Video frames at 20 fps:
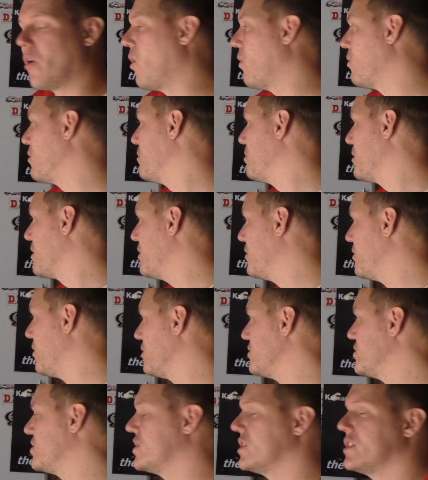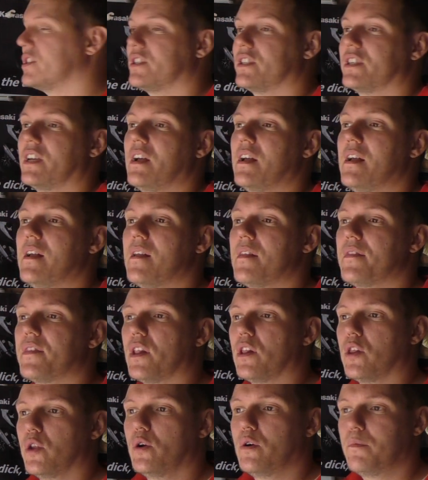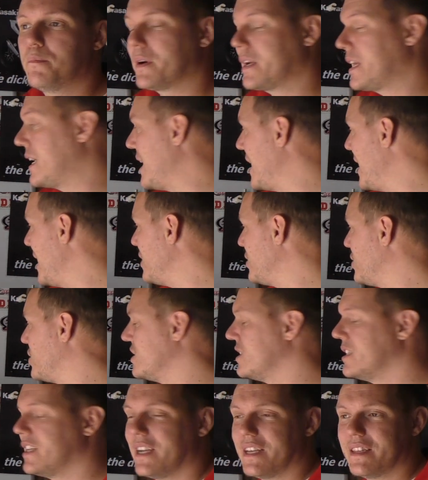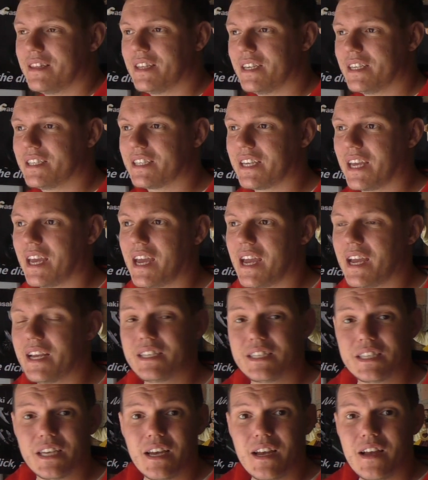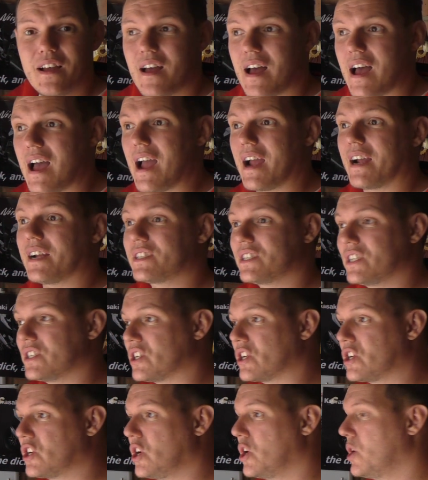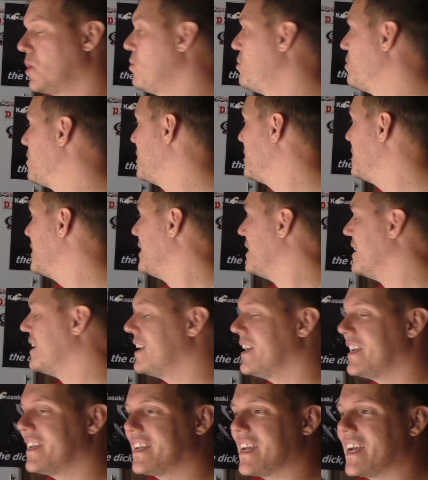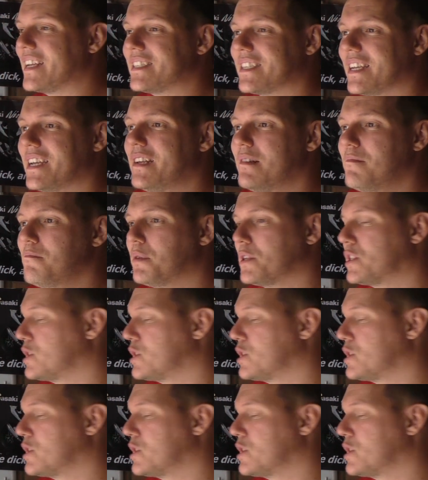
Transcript: horrible and nonsense. The lubrication in this case acts as a coolant. It gets in